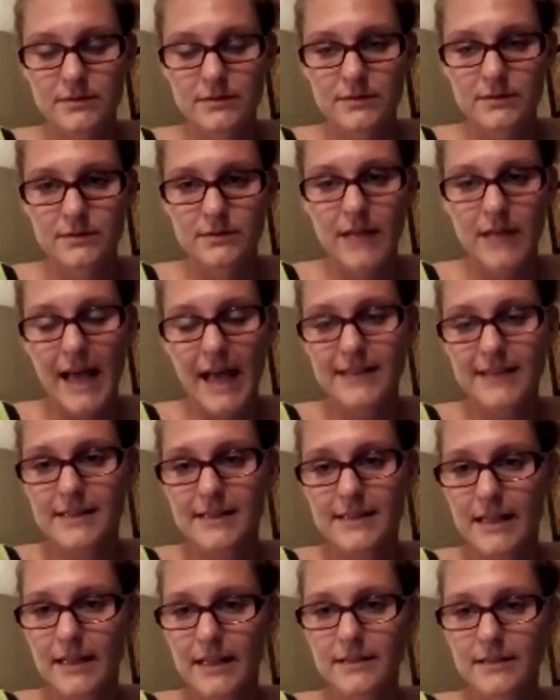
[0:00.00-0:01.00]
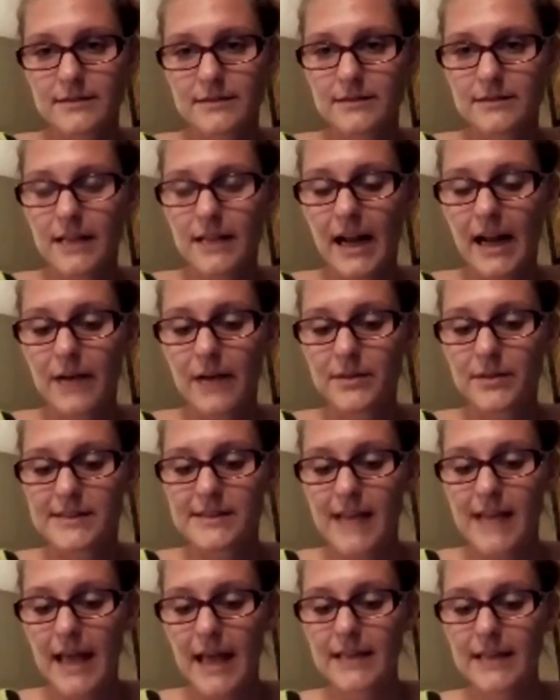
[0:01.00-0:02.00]
last thing that I will
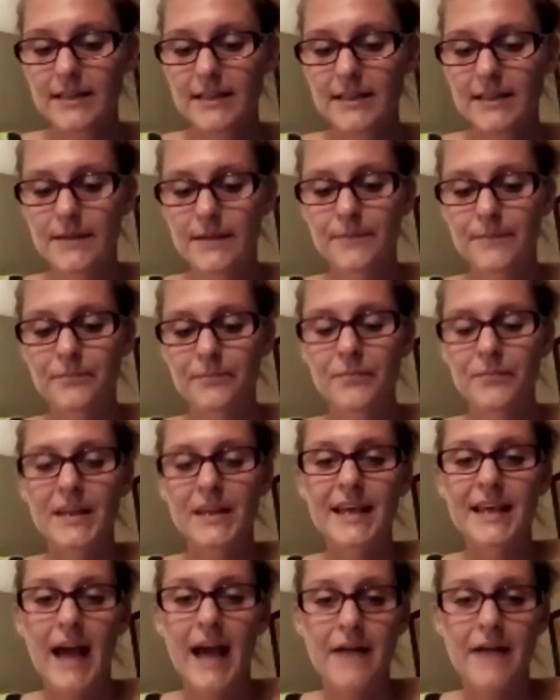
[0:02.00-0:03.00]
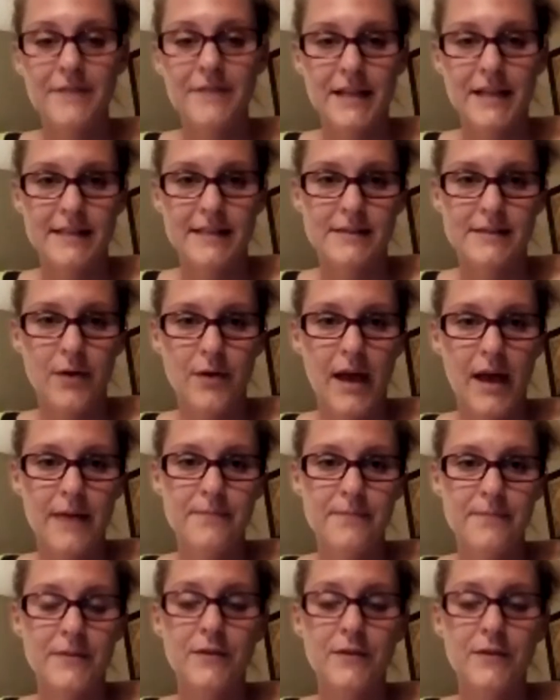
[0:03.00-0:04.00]
say, confidence,
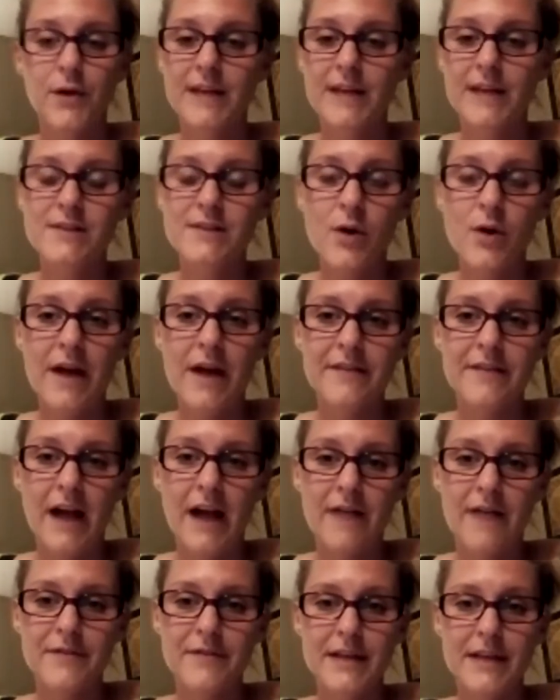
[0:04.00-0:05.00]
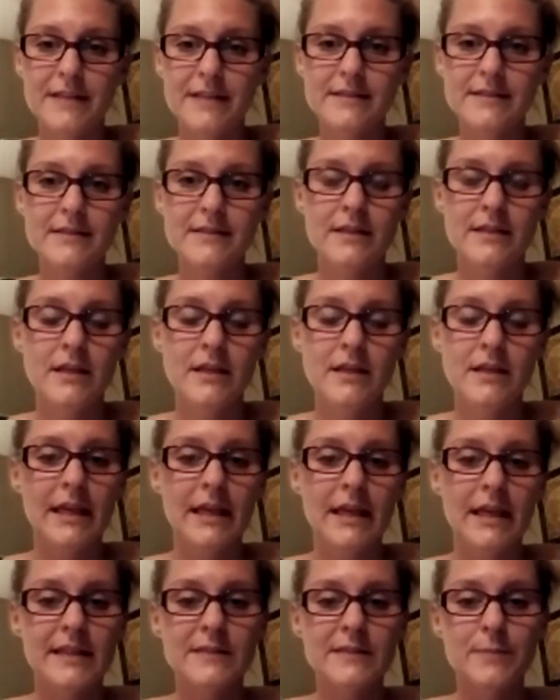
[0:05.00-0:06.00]
okay? If you guys don't have confidence
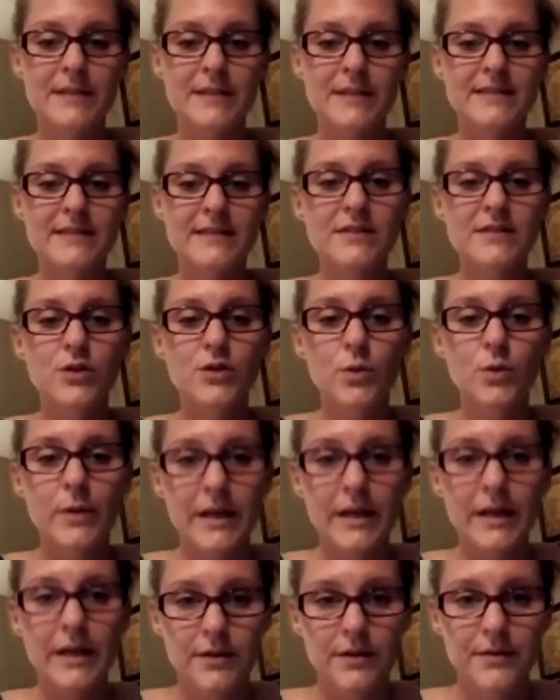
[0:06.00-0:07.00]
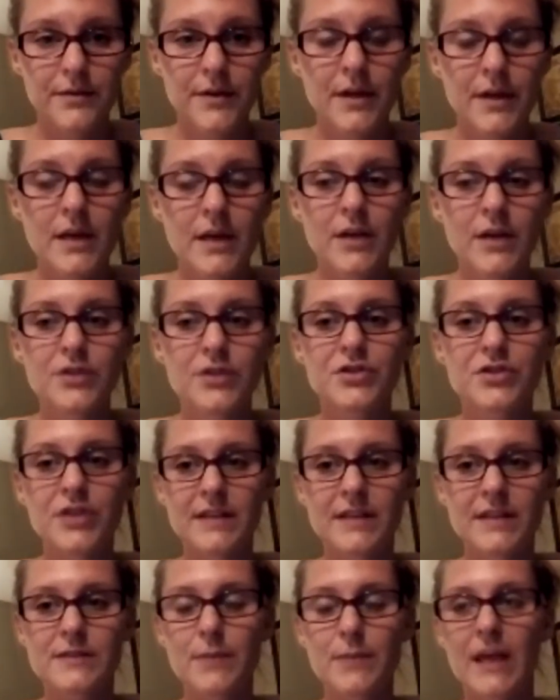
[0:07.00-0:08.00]
in this business, you will.
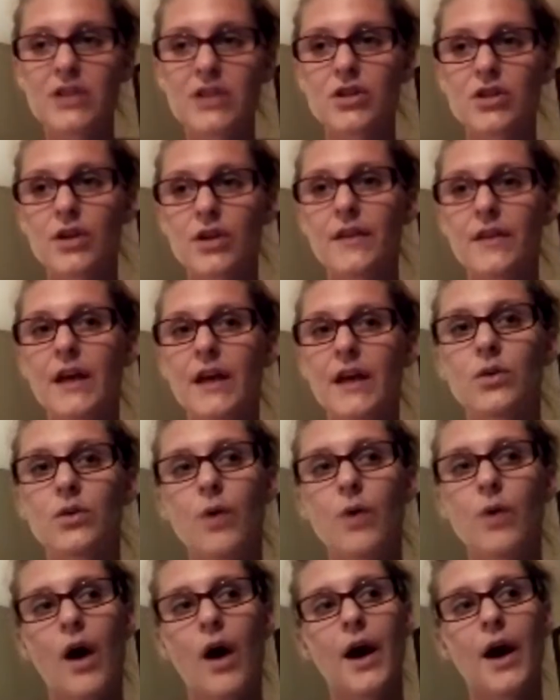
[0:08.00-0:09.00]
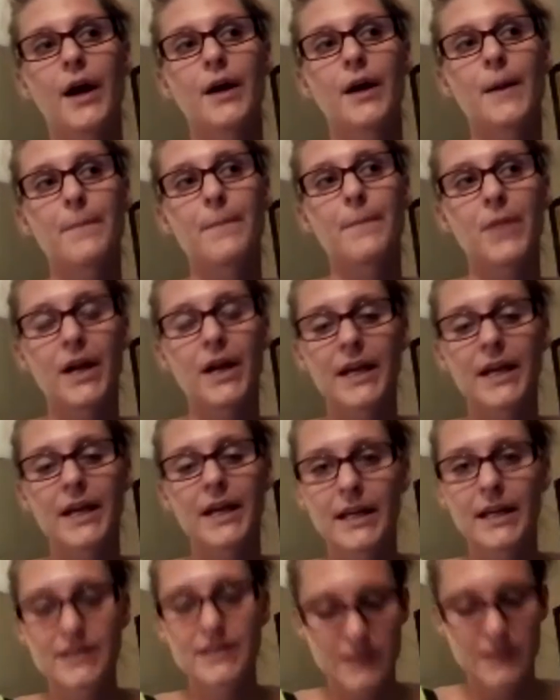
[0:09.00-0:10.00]
Just make sure that are
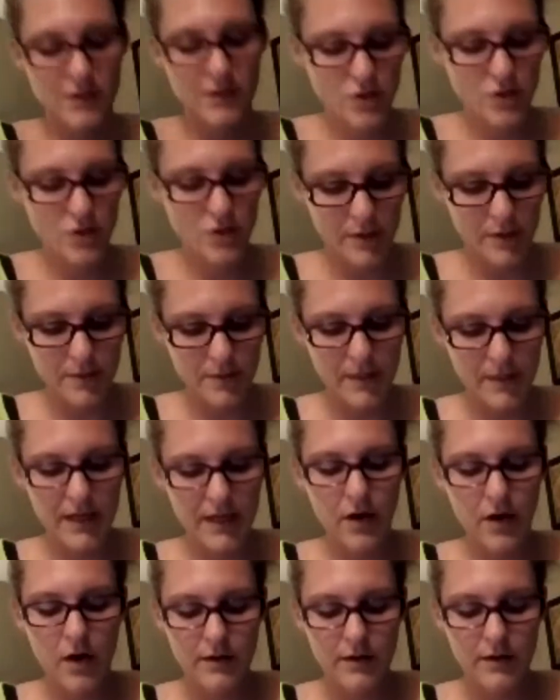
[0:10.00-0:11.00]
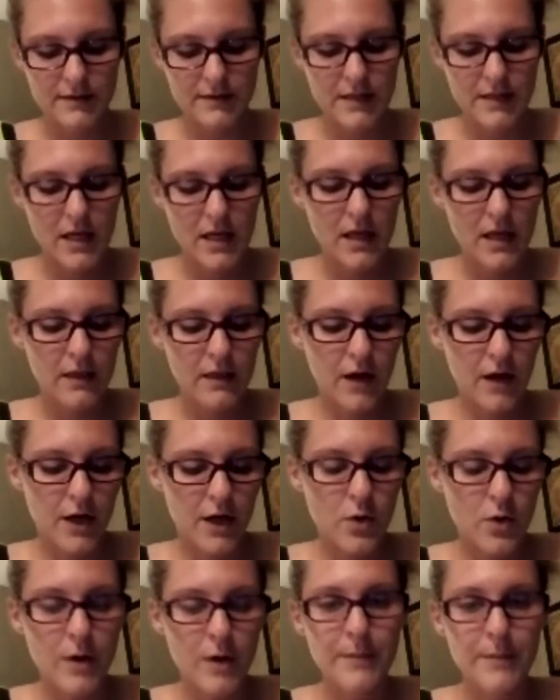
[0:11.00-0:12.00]
plugging into the Show Me the Money calls, our
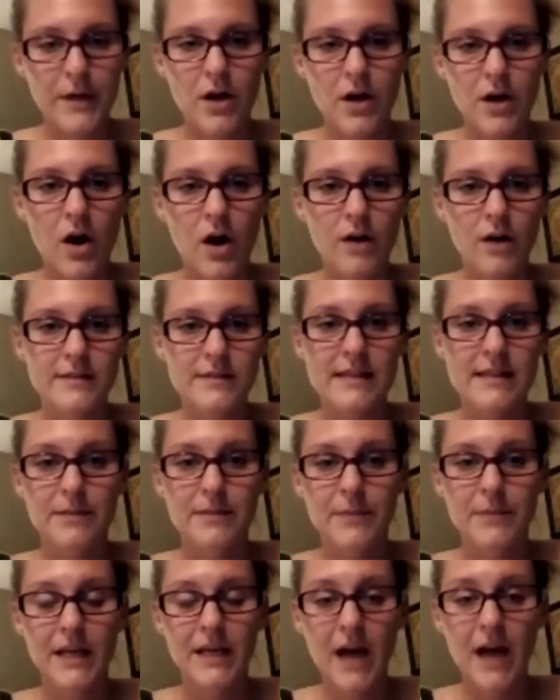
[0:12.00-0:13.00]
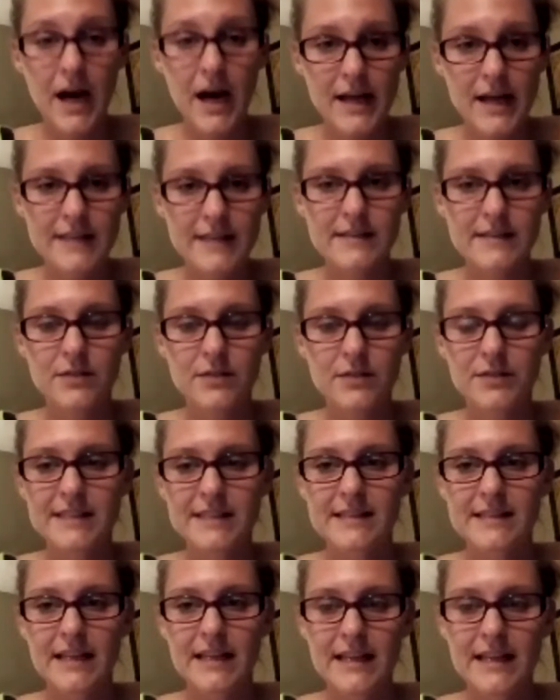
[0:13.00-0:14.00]
corporate calls, because the
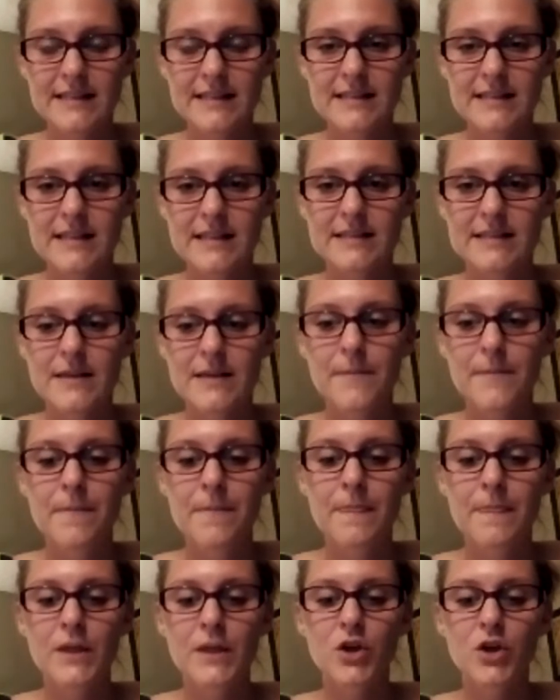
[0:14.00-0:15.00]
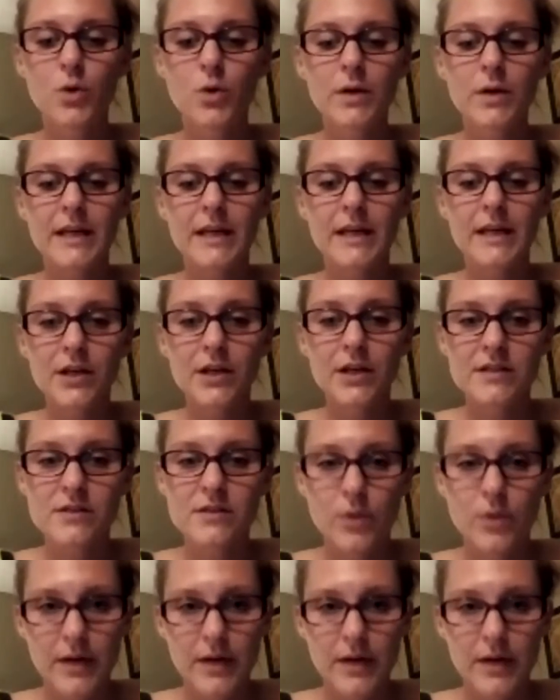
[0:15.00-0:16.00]
reason is you will hear
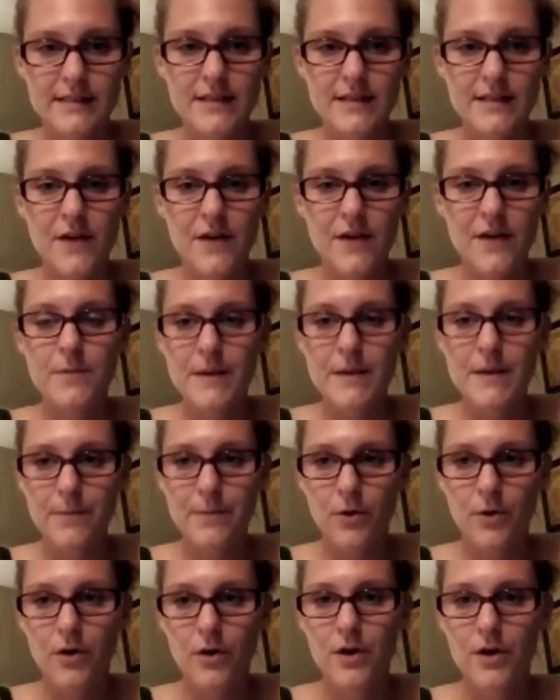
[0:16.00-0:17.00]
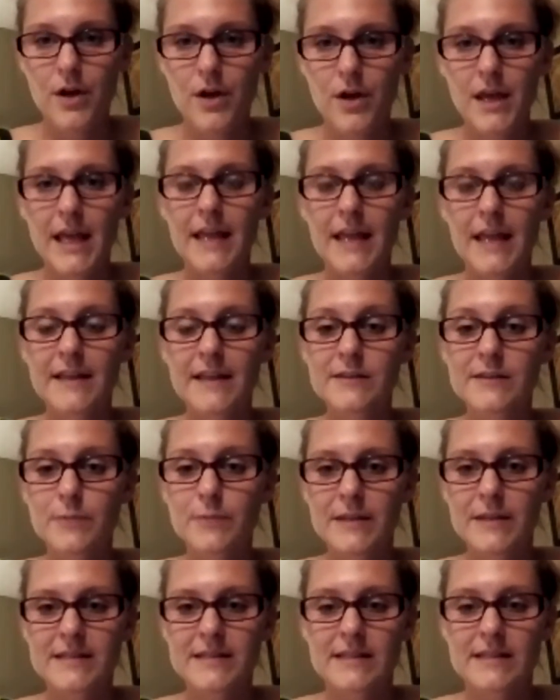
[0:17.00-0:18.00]
stories of people in this
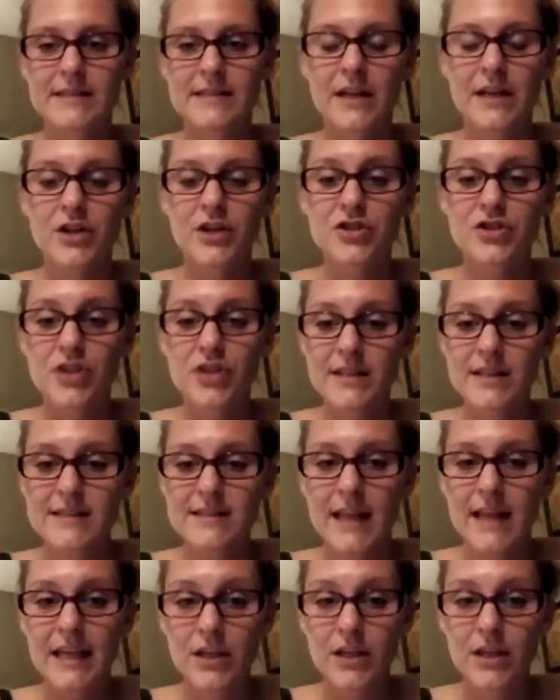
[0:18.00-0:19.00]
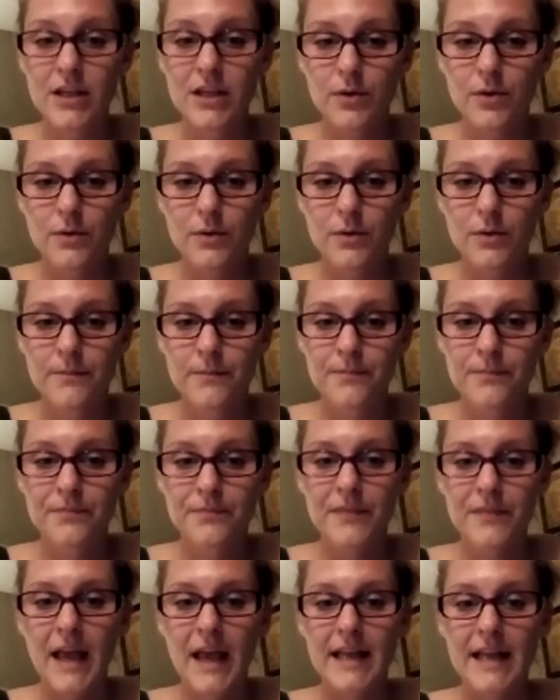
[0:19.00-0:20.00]
business that are just like you,
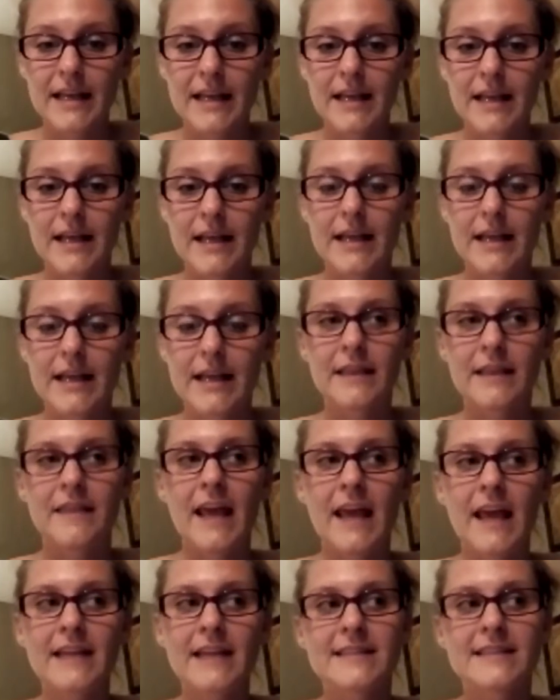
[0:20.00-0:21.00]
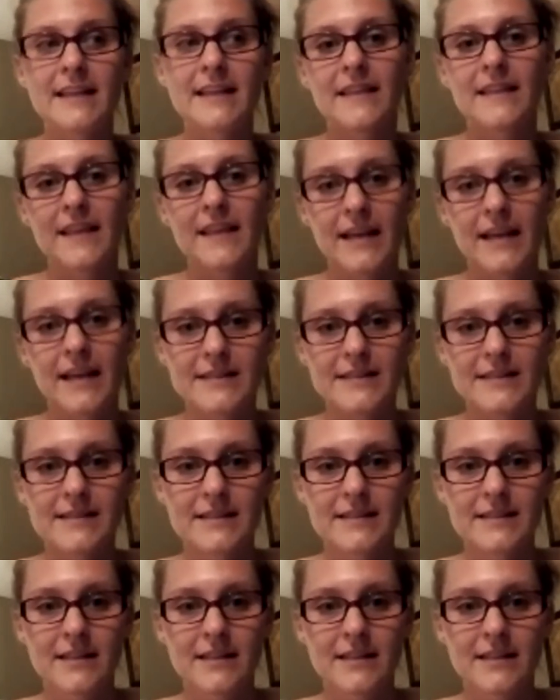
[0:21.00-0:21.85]
that they did this,